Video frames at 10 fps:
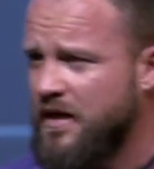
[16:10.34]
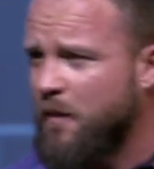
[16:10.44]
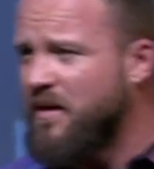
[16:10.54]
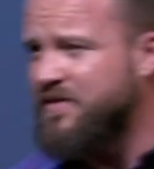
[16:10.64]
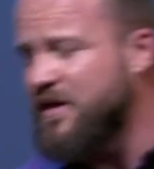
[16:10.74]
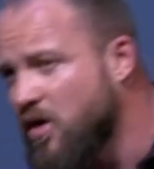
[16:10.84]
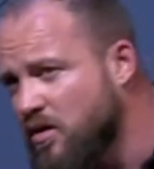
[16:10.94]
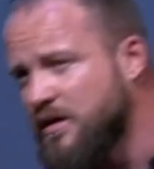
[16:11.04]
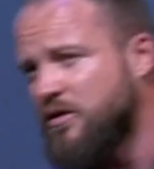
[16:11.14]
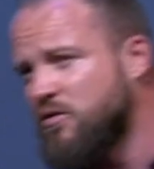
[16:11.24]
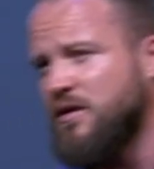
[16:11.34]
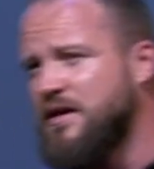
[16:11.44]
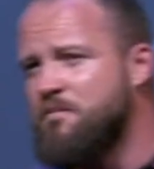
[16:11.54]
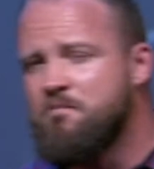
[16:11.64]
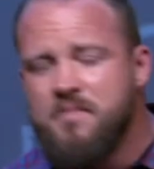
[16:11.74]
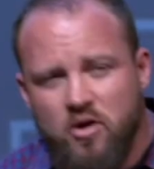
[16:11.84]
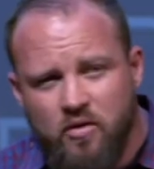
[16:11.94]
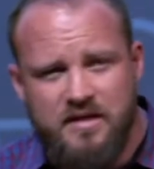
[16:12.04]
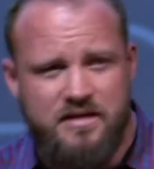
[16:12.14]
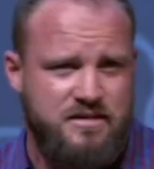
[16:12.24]
but there are literally
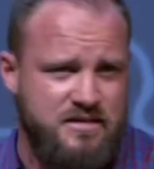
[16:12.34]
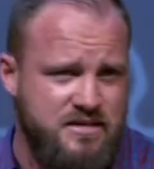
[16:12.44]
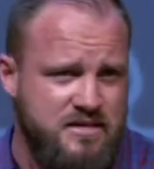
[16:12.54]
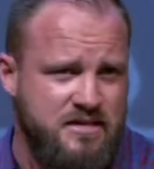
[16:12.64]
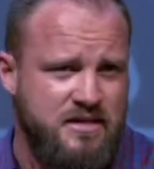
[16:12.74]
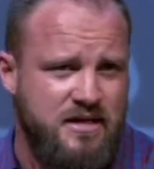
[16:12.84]
millions